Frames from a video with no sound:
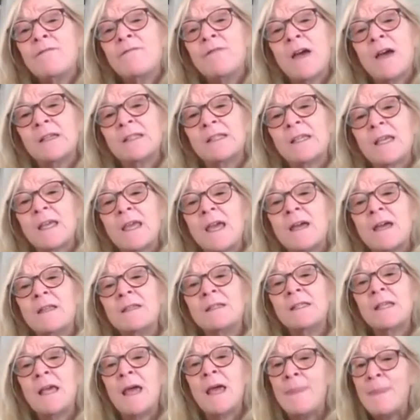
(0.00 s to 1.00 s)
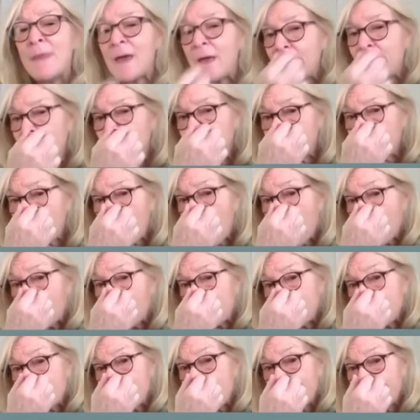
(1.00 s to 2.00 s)
vesicants, and then the
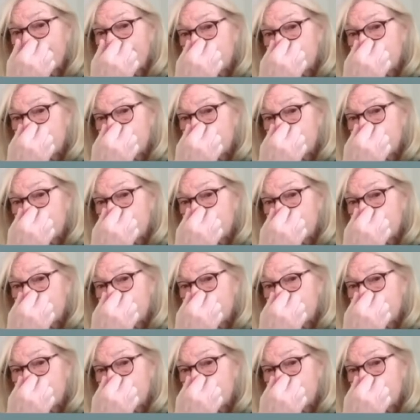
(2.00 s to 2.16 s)
volume of